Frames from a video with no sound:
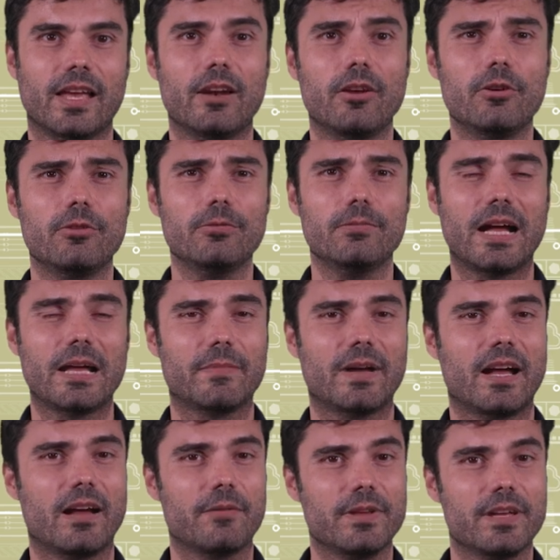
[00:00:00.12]
Hello, I'm
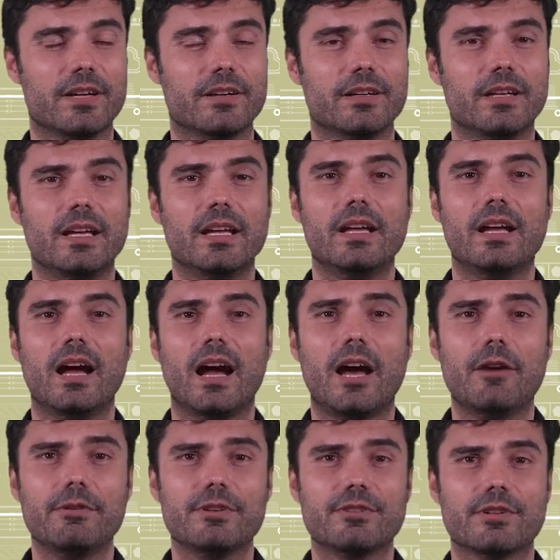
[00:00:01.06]
Javier.
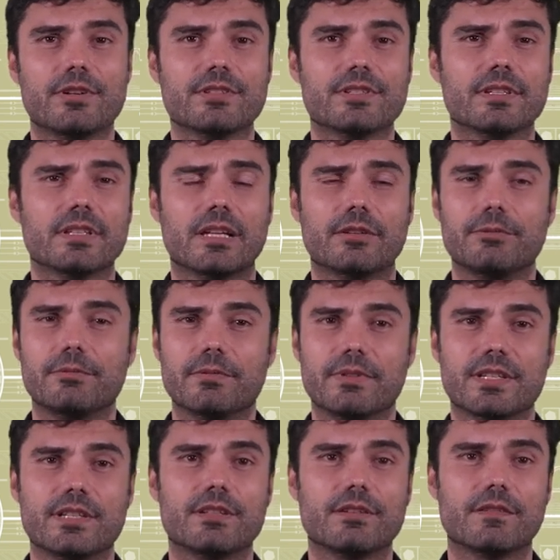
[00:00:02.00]
I researched at the
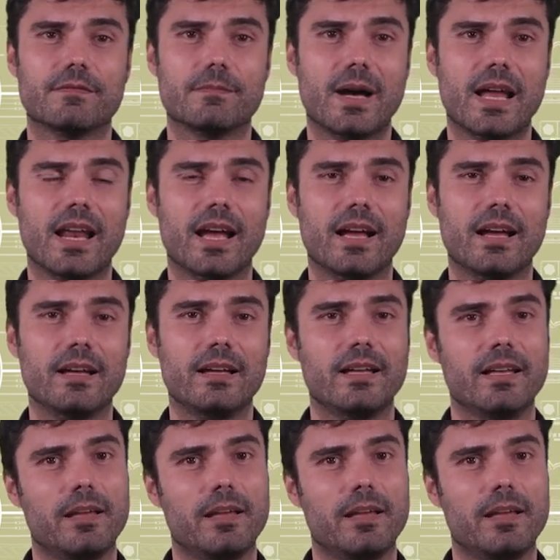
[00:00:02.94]
University of Malaga,